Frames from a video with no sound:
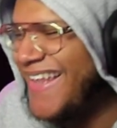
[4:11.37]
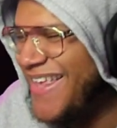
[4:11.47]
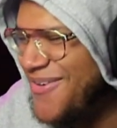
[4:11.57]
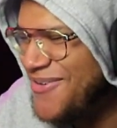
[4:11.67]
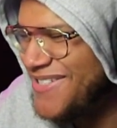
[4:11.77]

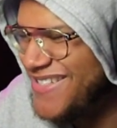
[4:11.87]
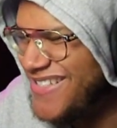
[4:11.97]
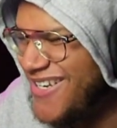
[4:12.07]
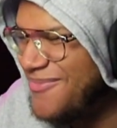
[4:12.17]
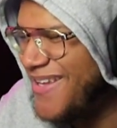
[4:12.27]
Like you just
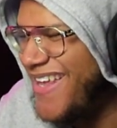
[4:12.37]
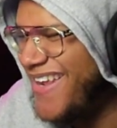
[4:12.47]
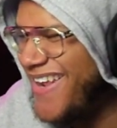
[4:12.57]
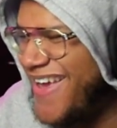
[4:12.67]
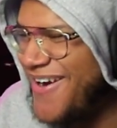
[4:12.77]
jumped
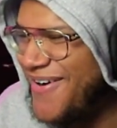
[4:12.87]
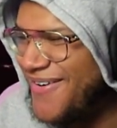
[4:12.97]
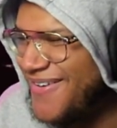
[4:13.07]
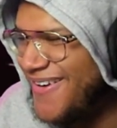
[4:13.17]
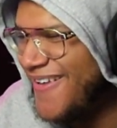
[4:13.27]
in
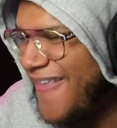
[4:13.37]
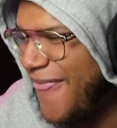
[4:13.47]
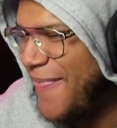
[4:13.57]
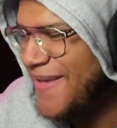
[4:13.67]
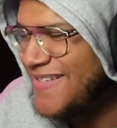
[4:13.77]
there,
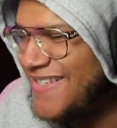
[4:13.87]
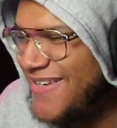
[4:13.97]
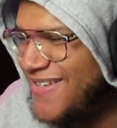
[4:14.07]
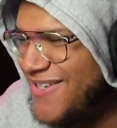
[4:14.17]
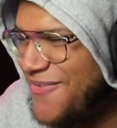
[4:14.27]
and
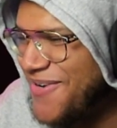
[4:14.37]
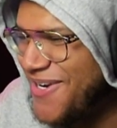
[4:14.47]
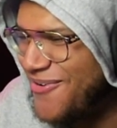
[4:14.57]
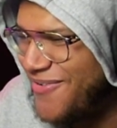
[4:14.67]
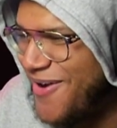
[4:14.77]
she over there
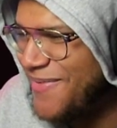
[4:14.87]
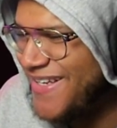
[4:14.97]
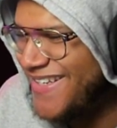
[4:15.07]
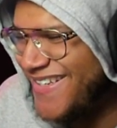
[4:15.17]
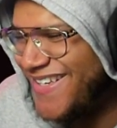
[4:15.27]

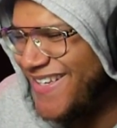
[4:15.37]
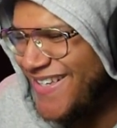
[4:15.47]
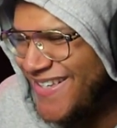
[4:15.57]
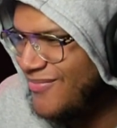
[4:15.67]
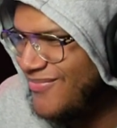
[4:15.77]
grubbing.
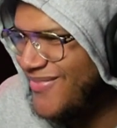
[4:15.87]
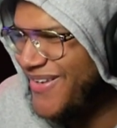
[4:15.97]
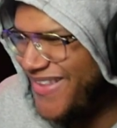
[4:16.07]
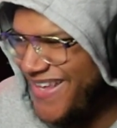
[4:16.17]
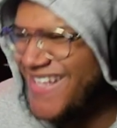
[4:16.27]

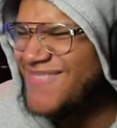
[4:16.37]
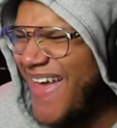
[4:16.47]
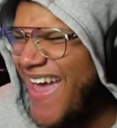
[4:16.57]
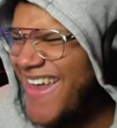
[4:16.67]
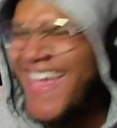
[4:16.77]
You think it's
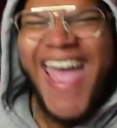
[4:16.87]
bad?